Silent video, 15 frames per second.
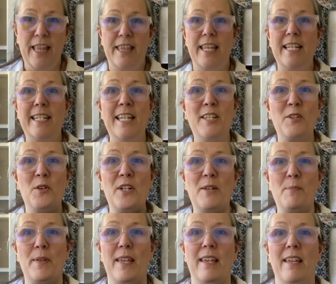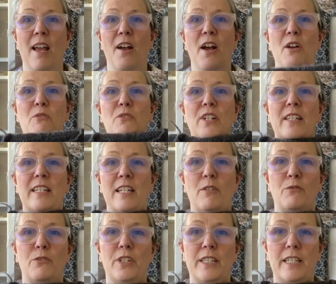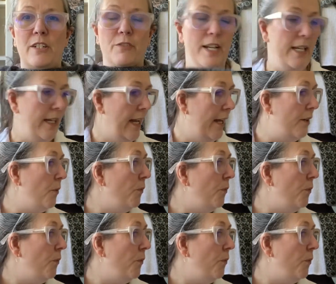This is going to be a really, really great knit.